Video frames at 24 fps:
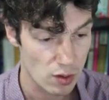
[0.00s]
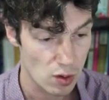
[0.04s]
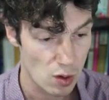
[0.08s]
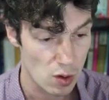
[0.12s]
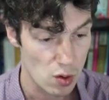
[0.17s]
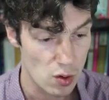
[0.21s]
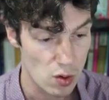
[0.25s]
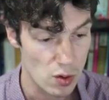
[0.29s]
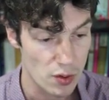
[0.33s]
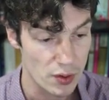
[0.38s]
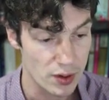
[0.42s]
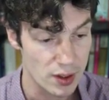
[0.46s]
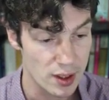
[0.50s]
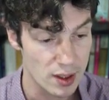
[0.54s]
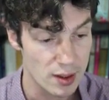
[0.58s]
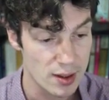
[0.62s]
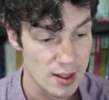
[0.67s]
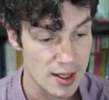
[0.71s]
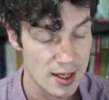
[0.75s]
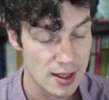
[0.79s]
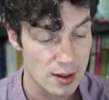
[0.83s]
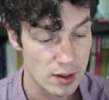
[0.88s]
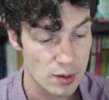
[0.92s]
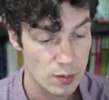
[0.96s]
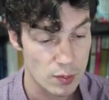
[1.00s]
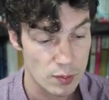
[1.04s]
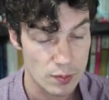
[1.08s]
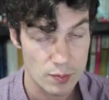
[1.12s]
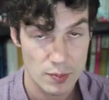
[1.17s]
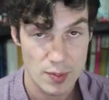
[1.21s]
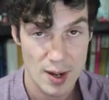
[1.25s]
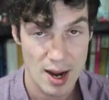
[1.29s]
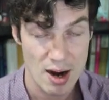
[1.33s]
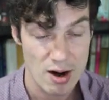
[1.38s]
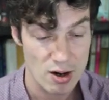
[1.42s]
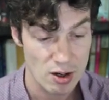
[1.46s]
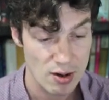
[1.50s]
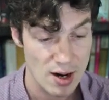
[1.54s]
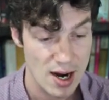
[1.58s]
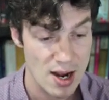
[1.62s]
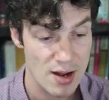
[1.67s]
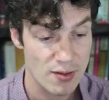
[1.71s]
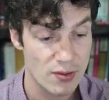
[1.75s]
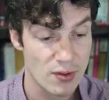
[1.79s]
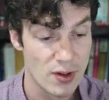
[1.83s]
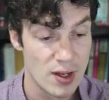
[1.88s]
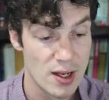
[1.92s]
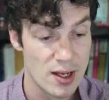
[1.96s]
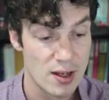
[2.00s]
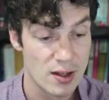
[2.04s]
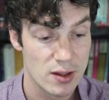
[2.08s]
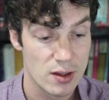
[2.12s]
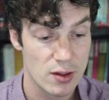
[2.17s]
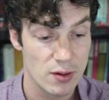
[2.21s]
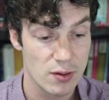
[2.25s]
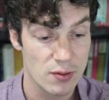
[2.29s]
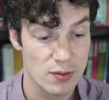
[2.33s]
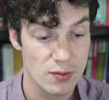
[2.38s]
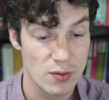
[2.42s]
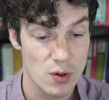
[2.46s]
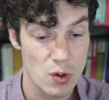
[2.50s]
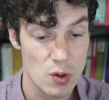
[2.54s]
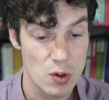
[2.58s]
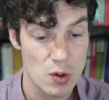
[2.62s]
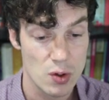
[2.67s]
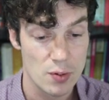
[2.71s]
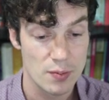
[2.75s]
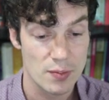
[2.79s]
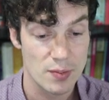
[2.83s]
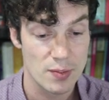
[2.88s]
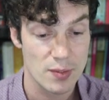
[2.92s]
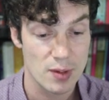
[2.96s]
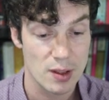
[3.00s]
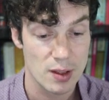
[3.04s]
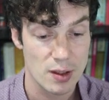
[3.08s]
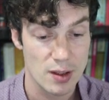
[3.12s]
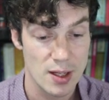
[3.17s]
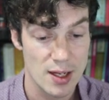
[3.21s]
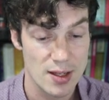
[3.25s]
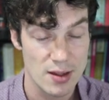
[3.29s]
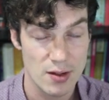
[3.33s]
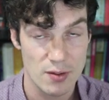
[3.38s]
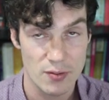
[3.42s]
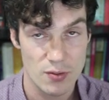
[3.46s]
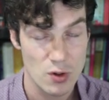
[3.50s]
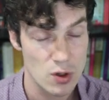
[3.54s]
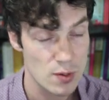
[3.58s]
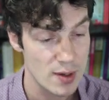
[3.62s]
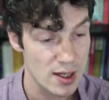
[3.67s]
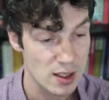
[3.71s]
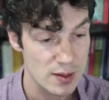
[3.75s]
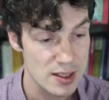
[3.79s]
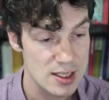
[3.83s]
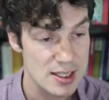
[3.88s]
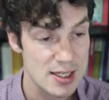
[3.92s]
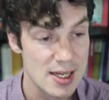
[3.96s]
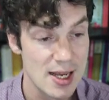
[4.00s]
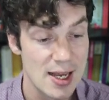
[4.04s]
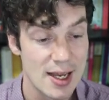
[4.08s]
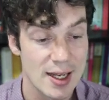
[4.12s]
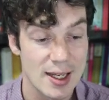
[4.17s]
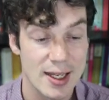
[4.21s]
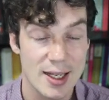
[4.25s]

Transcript: all the paragraph, the form, and the form elements,